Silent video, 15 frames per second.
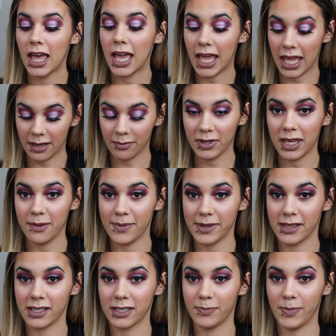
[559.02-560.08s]
am keeping
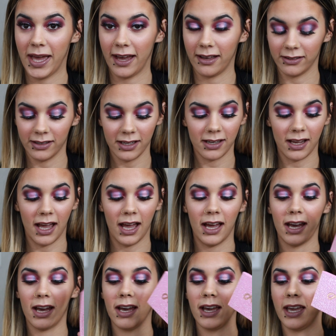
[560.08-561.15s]
this palette.
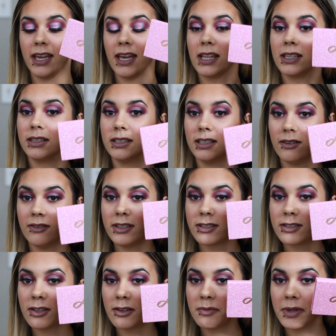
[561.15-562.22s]
I love it so